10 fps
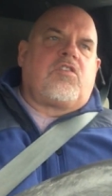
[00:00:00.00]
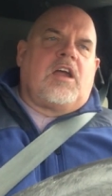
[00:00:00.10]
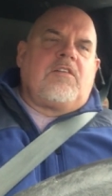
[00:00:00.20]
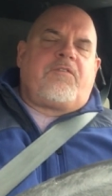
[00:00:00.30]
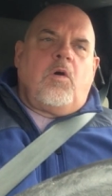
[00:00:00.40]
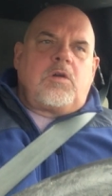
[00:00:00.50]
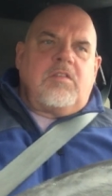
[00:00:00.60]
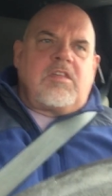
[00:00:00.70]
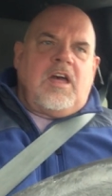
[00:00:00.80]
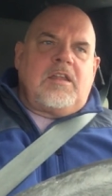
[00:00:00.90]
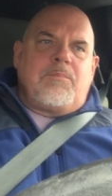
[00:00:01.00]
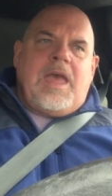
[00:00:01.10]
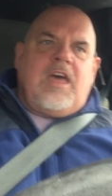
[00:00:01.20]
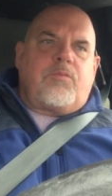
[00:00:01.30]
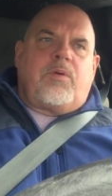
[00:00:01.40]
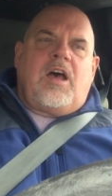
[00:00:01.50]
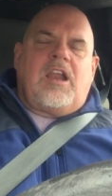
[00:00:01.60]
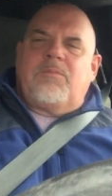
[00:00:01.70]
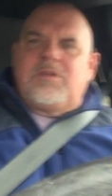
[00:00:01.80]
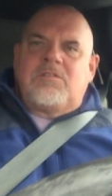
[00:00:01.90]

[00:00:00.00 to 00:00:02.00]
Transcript: trying to focus on a math problem,